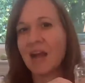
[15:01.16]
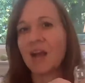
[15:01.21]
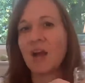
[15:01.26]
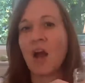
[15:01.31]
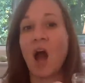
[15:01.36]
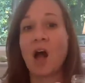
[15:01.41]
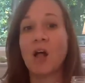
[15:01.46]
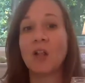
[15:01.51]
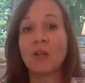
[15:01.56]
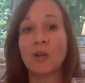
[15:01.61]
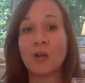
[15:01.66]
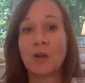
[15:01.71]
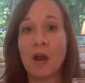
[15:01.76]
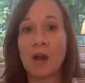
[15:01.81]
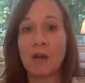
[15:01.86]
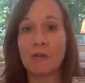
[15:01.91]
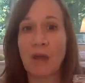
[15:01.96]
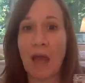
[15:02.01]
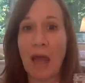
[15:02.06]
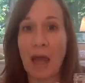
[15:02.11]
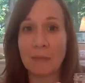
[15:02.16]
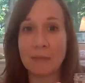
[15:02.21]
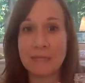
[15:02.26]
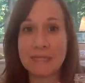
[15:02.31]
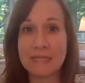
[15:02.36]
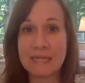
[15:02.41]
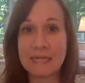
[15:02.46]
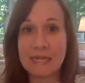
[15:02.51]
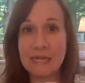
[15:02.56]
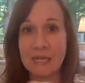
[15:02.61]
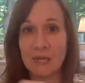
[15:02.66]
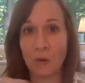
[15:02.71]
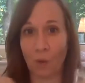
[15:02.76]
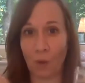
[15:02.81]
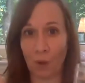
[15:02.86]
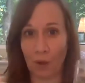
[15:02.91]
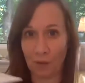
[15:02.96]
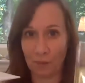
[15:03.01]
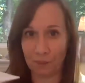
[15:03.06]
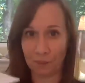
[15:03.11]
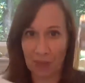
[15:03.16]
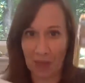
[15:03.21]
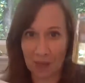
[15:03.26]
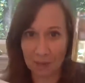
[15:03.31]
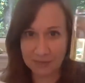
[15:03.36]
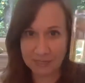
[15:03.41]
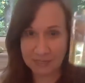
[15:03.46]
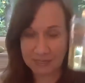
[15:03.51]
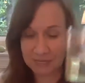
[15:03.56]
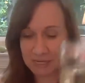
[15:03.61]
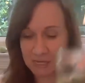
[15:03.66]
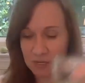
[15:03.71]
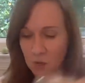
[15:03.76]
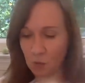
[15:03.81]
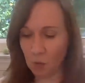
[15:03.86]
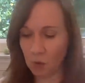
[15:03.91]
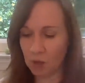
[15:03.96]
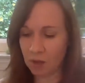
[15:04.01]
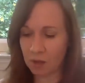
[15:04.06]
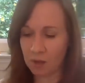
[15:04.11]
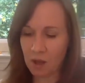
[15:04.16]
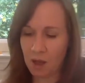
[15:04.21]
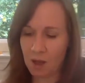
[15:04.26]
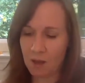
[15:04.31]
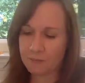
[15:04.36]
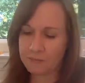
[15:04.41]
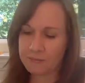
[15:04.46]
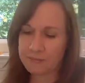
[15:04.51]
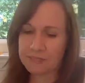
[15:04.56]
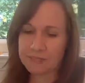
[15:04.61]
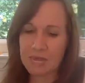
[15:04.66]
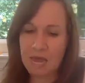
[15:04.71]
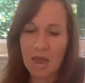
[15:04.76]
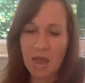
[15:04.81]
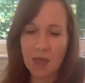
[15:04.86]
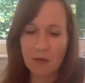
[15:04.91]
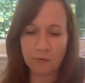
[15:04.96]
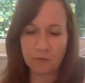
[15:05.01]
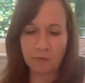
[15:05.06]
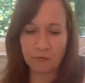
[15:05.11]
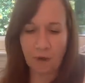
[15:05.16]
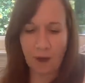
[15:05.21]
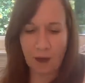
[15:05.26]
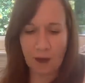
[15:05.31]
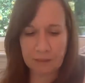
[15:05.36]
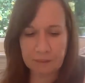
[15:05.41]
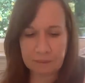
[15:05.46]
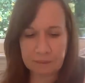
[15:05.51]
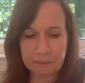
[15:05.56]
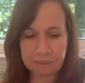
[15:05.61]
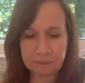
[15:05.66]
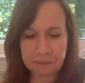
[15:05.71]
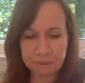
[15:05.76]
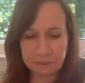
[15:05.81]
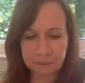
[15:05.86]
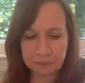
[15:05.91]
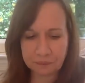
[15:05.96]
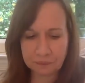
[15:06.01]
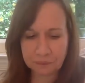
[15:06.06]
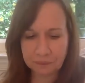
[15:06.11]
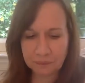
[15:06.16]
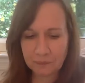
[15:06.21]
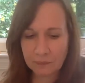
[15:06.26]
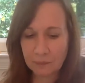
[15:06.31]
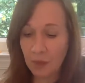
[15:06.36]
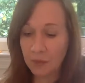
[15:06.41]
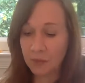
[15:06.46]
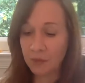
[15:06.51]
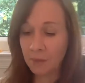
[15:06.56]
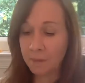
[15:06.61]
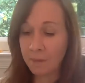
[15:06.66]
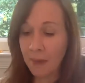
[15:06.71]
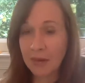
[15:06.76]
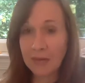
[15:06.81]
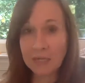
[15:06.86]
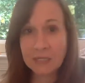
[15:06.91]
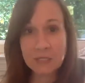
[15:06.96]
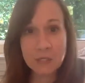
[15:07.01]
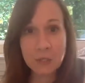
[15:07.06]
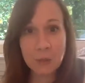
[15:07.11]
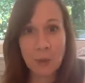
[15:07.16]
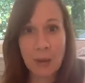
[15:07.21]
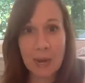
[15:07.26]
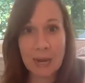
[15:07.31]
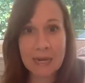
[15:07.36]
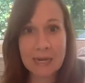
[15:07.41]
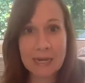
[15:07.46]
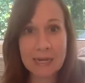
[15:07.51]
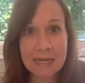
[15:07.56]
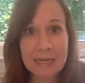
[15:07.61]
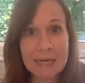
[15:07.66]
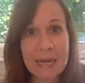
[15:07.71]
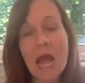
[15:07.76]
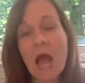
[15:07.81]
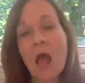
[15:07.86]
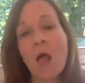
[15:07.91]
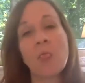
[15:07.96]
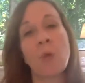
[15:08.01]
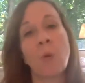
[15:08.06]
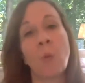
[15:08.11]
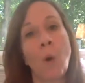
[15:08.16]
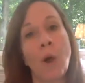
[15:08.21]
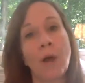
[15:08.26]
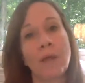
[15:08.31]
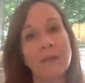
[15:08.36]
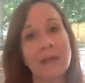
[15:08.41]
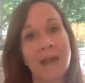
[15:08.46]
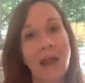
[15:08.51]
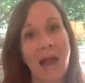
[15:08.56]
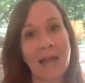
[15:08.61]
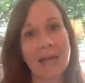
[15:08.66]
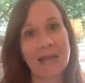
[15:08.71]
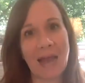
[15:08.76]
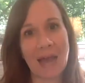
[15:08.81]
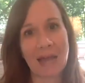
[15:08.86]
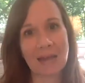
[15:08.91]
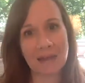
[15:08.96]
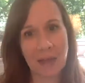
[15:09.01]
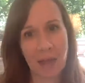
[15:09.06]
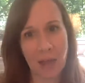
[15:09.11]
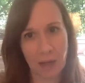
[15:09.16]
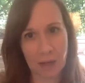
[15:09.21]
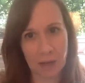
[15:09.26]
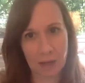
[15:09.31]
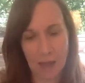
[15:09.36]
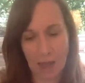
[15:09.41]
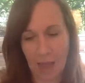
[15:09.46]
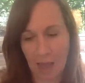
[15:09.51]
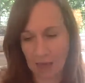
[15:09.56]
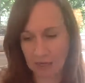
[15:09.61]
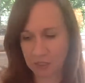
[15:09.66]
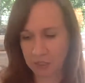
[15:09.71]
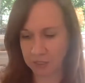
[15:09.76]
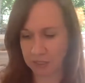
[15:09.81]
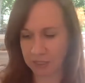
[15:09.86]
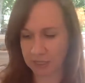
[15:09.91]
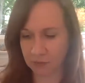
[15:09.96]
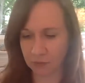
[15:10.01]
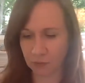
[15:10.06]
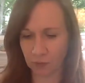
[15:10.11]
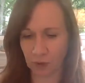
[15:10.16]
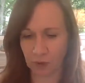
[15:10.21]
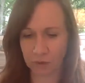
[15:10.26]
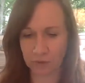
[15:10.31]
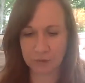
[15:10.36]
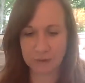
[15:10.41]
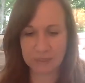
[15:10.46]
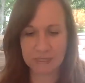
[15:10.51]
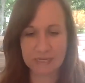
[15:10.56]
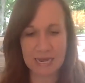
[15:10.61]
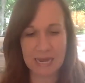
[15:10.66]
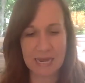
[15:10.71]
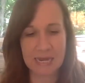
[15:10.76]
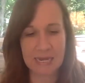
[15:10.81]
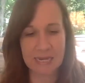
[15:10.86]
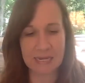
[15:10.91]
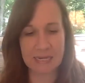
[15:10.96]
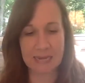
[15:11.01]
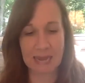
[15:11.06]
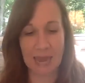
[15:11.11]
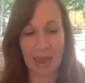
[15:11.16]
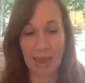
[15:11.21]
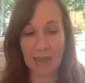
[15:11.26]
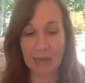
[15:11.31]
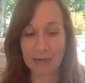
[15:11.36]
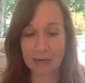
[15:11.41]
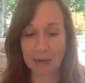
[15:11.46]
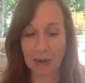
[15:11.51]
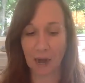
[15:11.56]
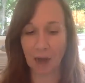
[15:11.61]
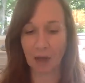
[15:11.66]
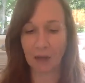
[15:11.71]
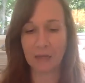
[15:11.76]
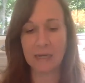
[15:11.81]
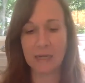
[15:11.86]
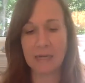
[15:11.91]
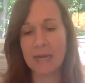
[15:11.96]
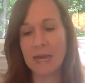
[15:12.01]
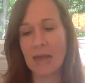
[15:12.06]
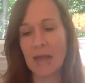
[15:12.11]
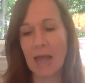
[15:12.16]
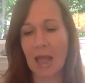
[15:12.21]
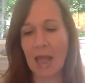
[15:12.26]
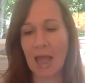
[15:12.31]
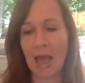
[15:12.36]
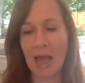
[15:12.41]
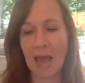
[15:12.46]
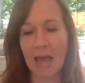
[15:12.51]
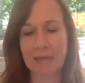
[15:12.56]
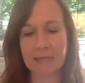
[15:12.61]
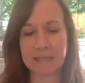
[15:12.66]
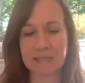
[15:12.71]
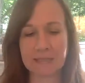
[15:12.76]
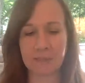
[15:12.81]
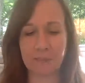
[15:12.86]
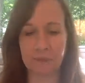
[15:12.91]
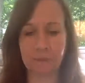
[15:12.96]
color of Abyssinian oil. Abyssinian oil comes from the Mediterranean. The one that I get actually grows in Canada, and